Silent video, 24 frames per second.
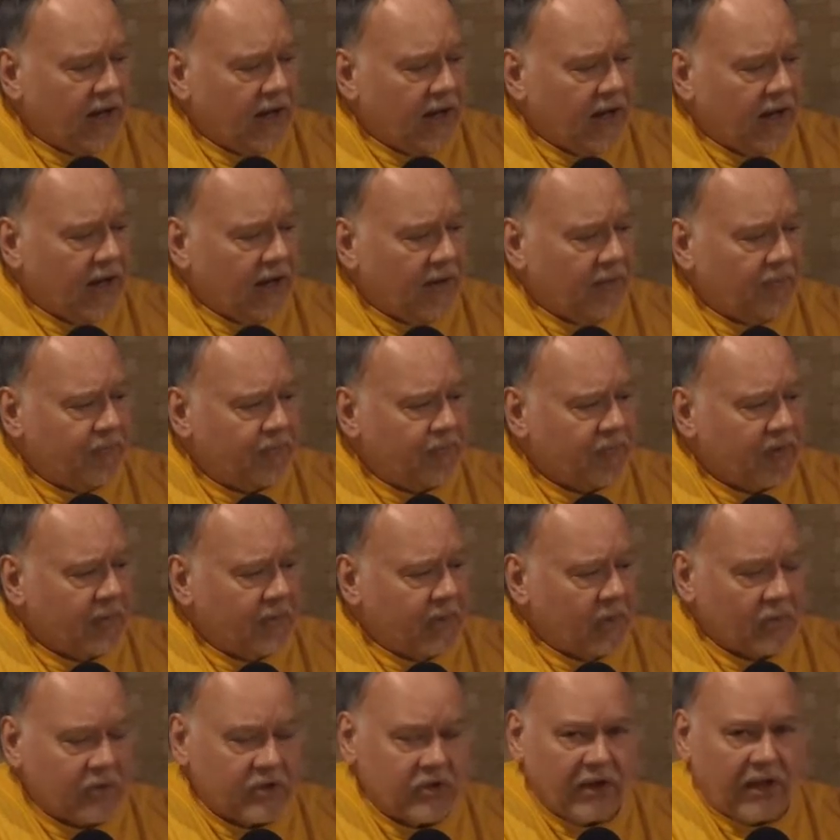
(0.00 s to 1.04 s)
Um,
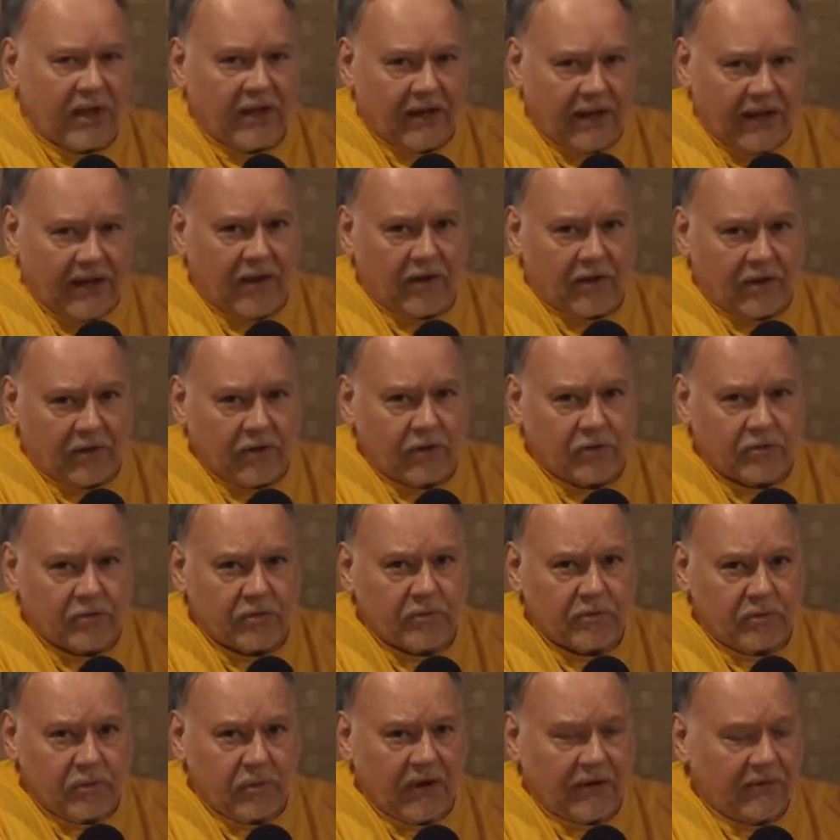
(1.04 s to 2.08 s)
but we're selling out on those
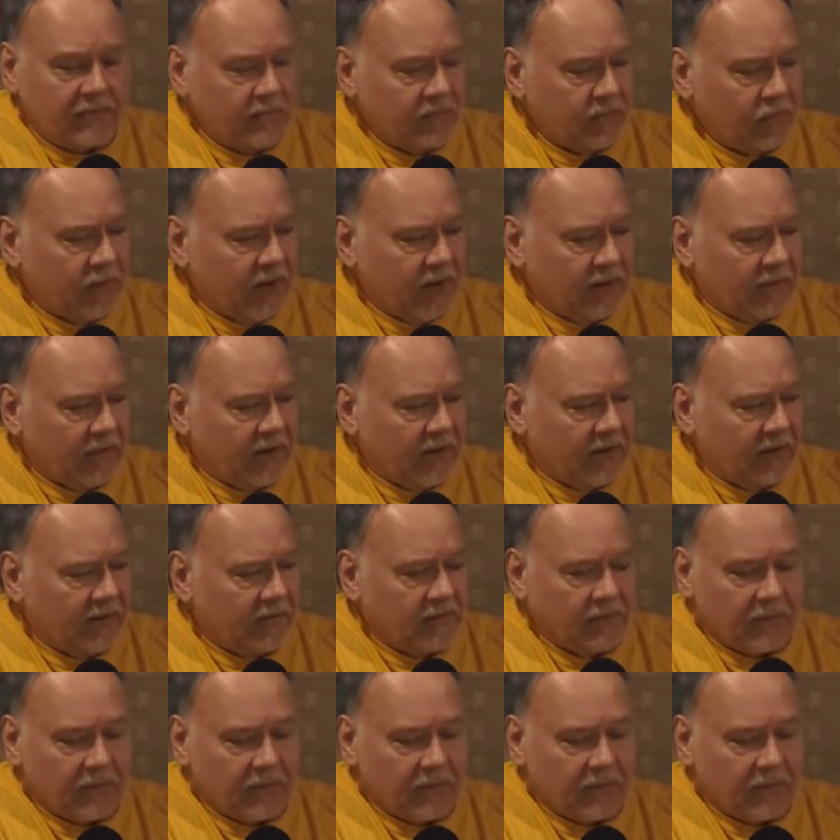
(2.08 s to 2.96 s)
quite quite a bit.